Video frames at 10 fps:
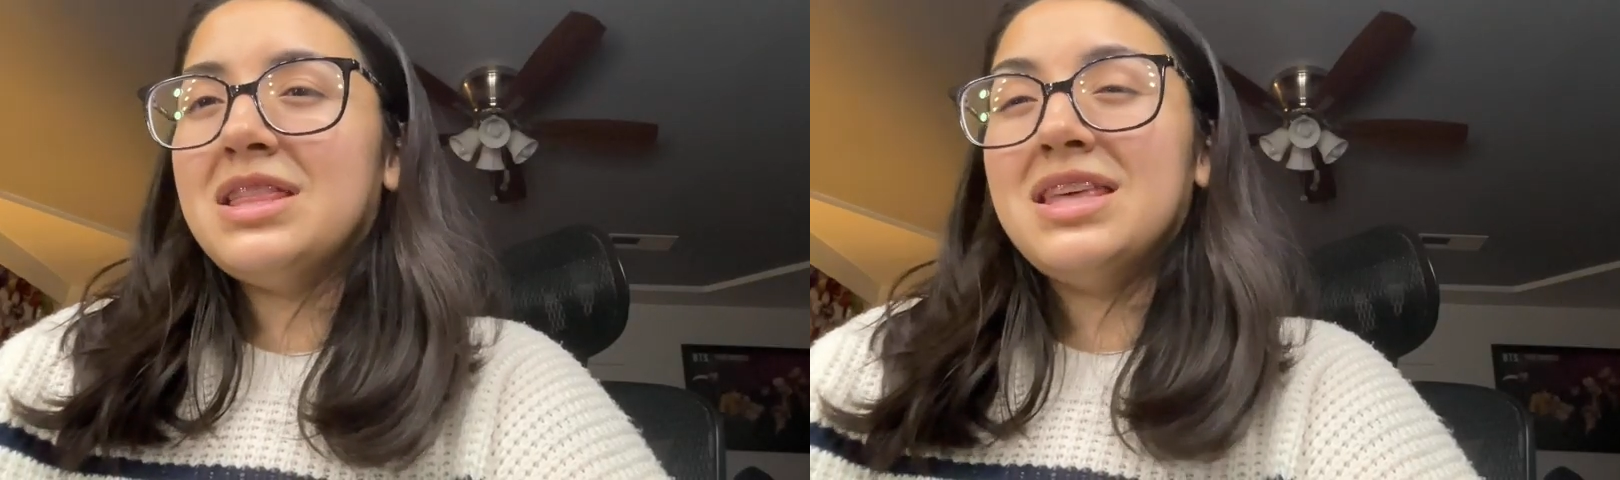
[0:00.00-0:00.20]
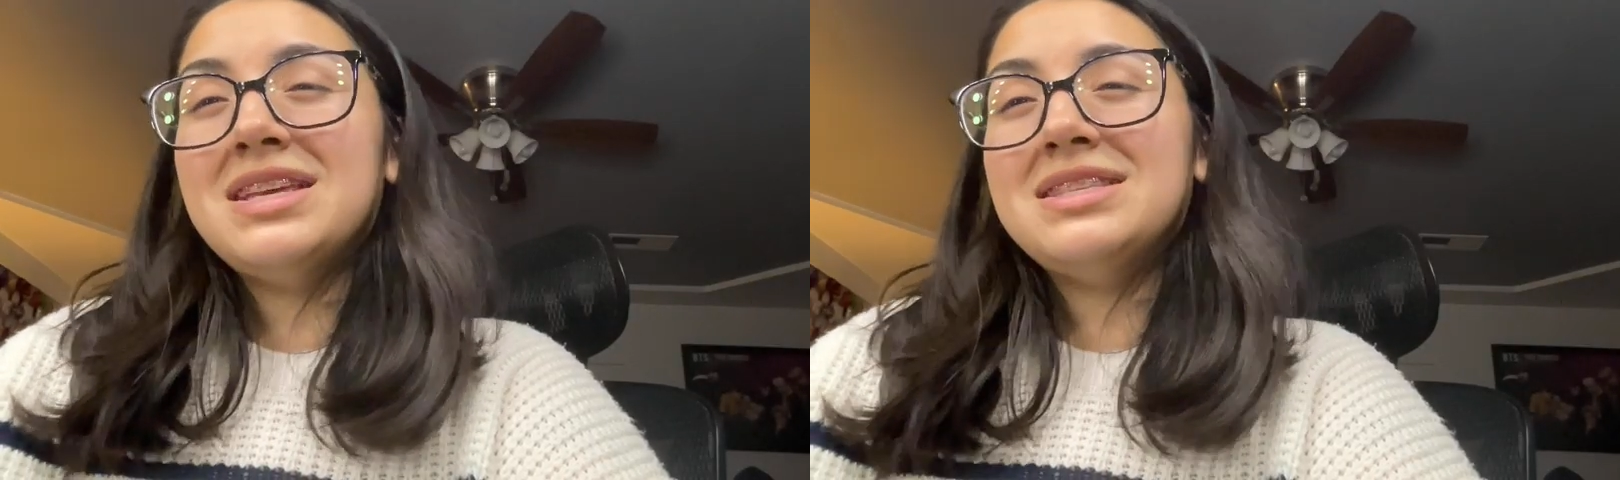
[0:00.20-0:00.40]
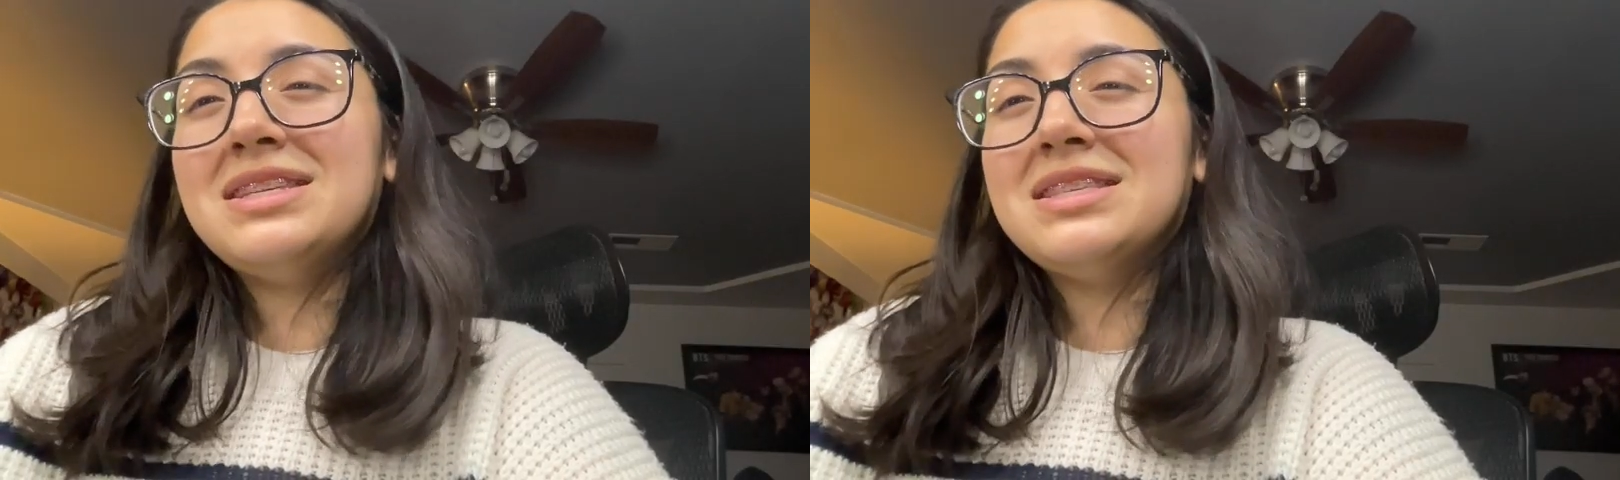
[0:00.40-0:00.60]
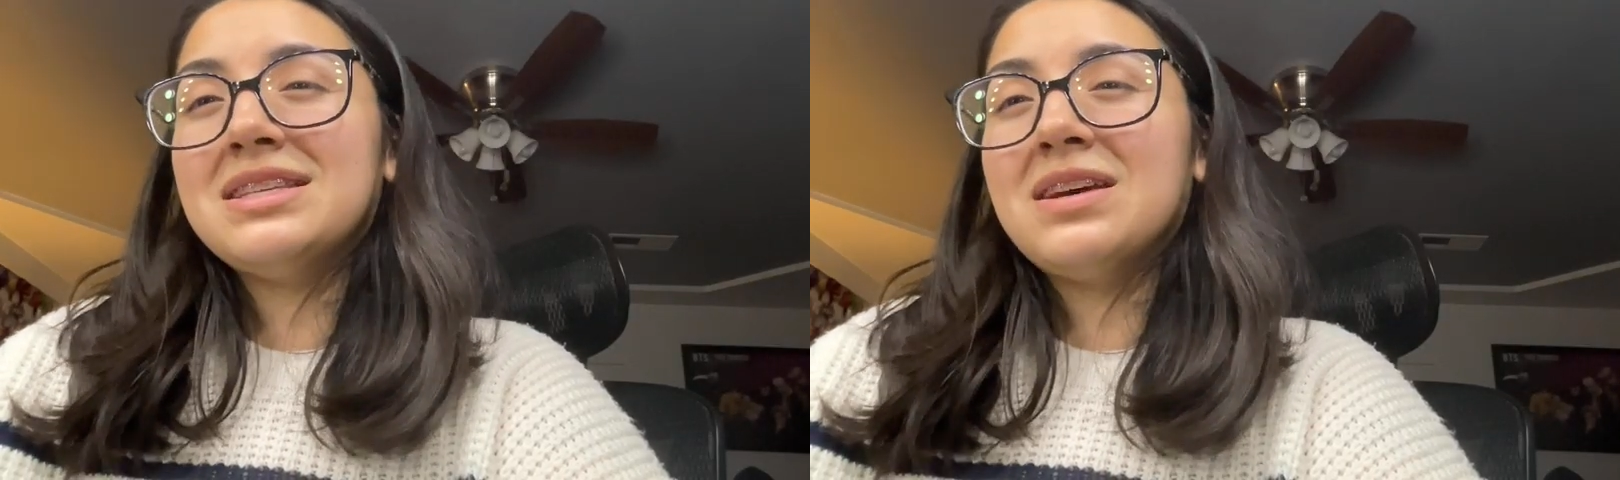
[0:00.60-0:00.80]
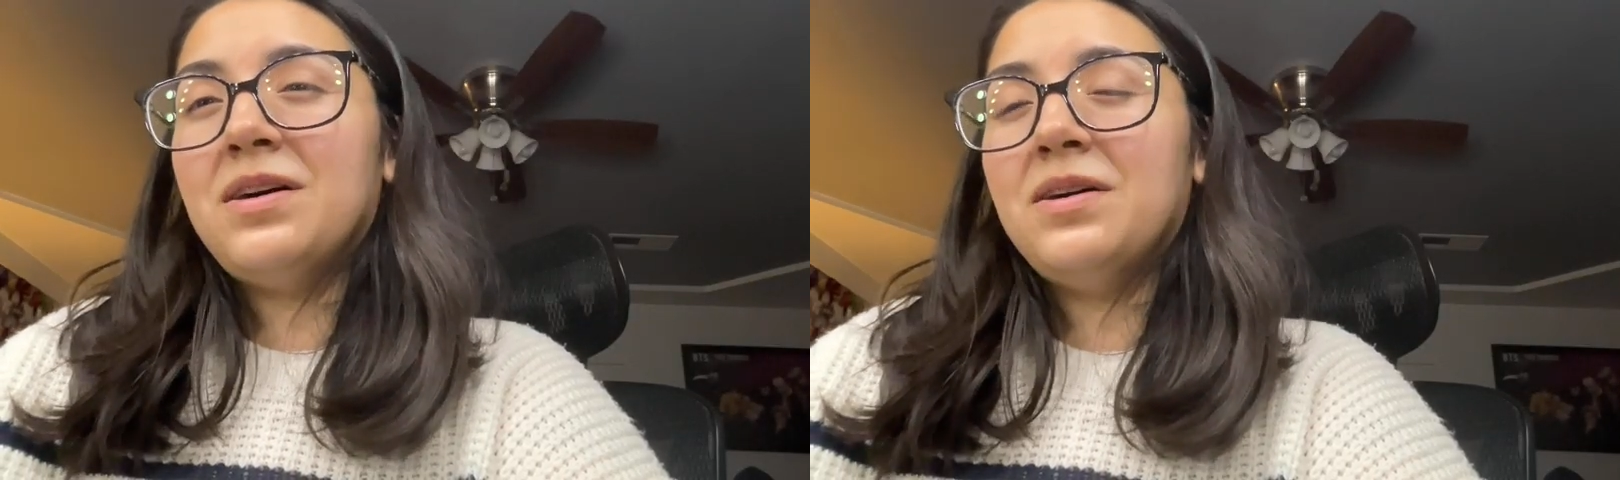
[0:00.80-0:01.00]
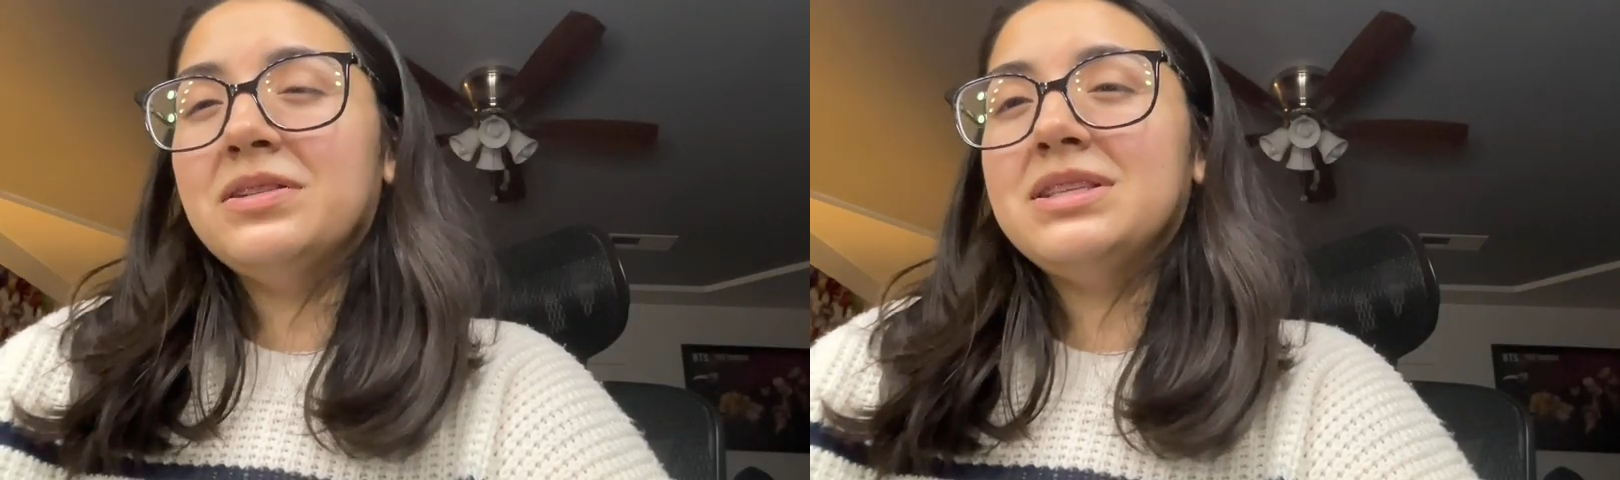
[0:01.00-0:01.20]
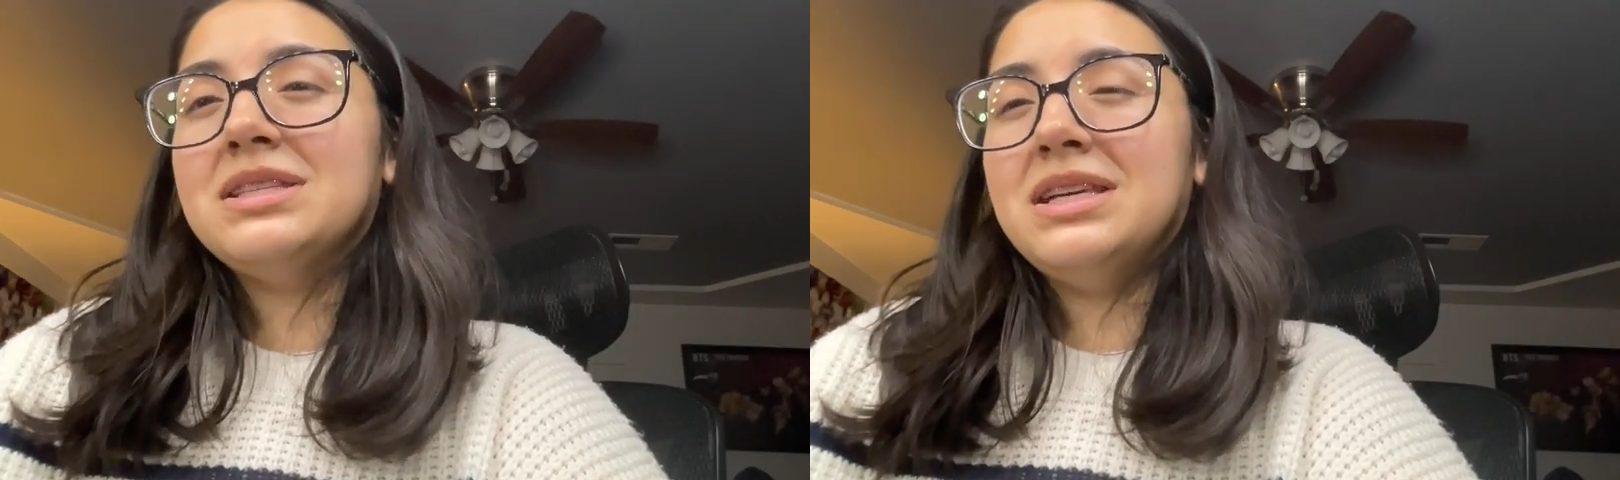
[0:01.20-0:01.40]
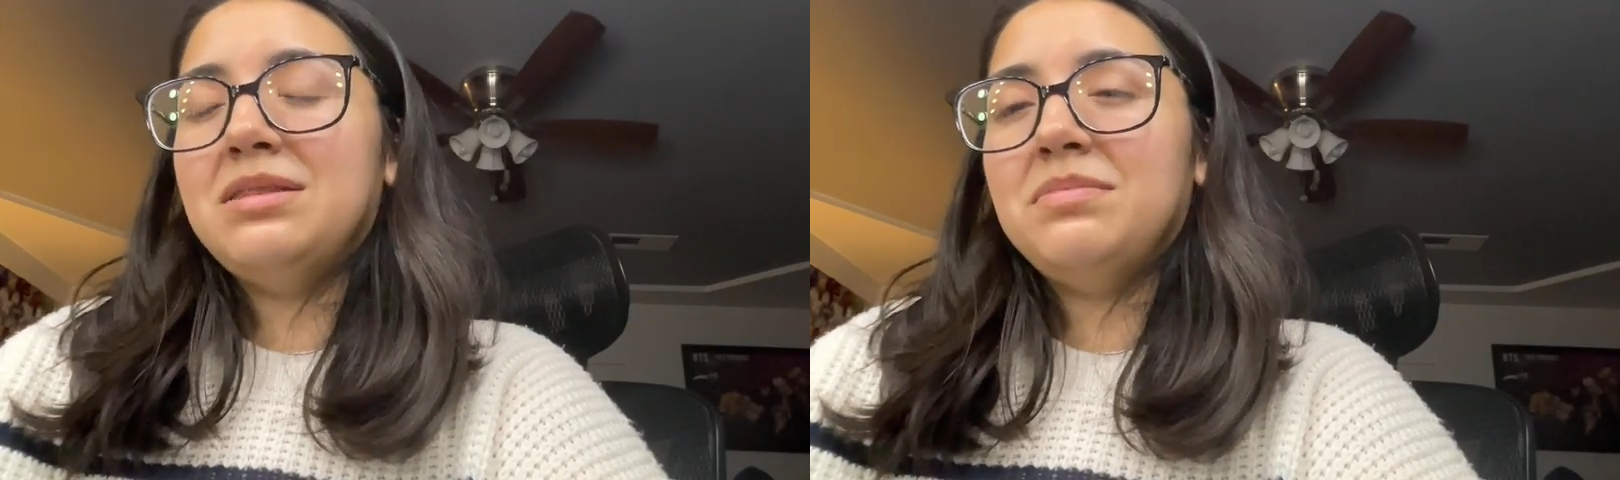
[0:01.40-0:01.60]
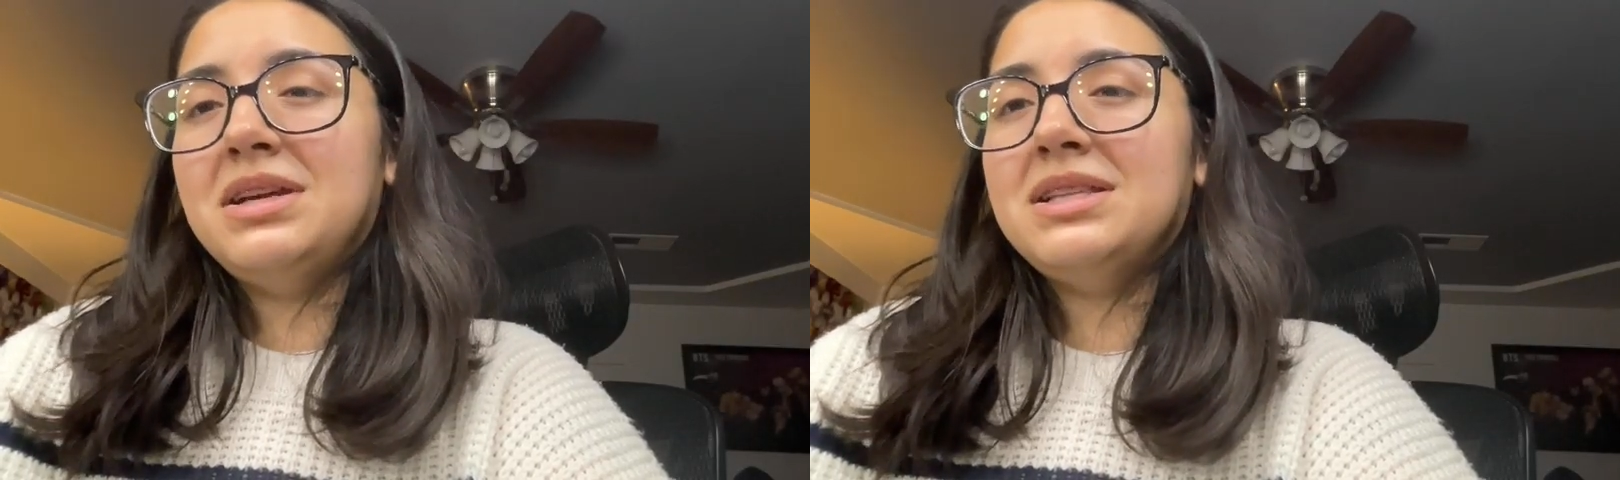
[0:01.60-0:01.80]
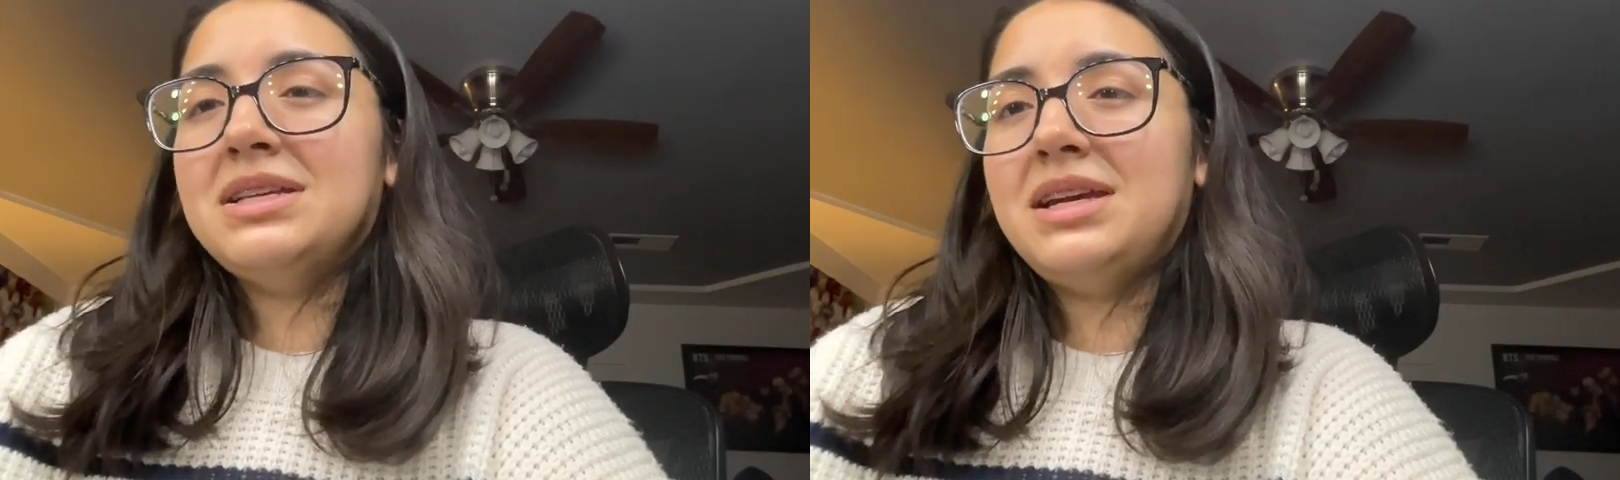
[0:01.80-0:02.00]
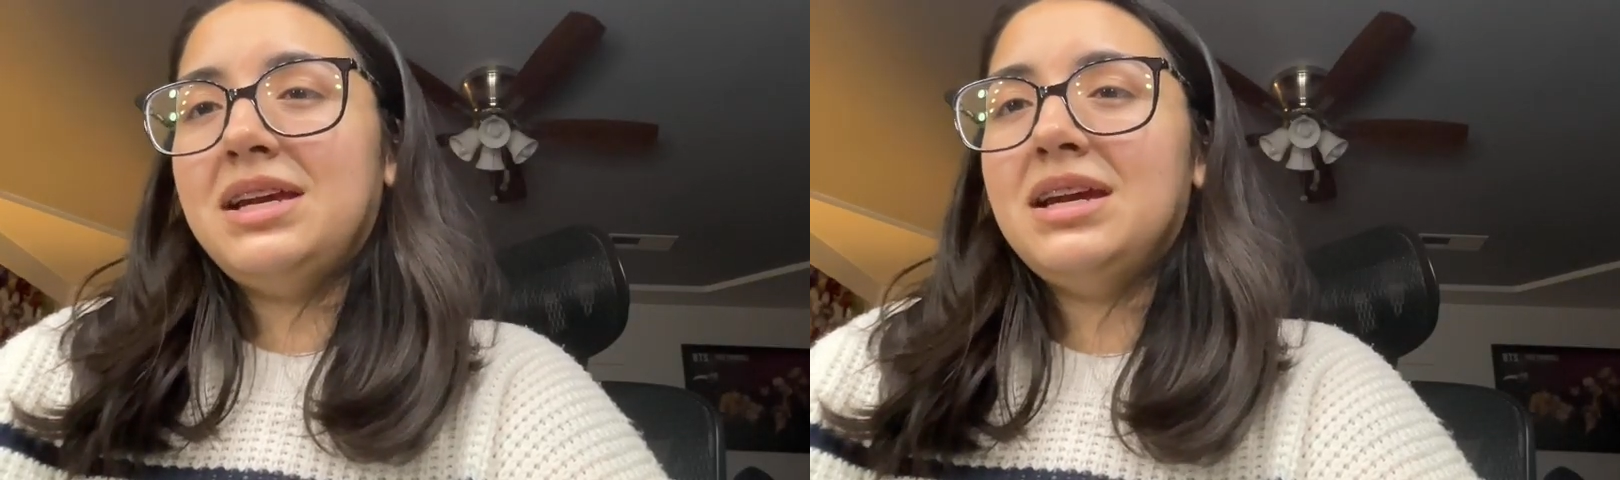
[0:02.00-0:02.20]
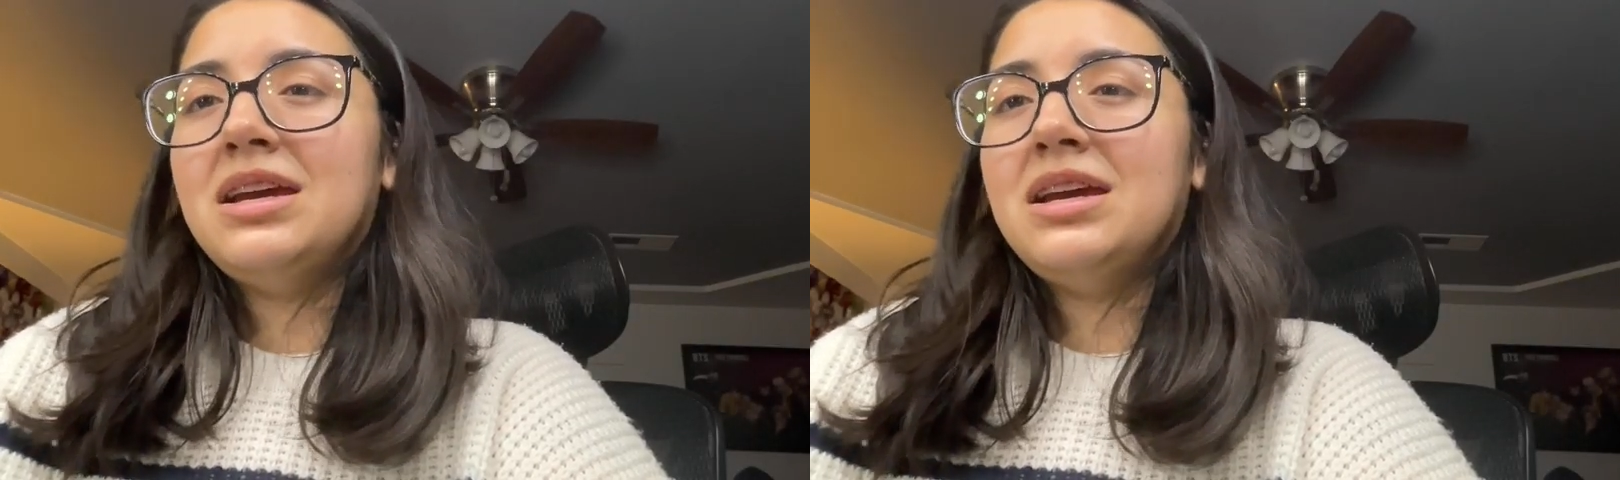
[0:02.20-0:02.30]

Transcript: This is called CBT.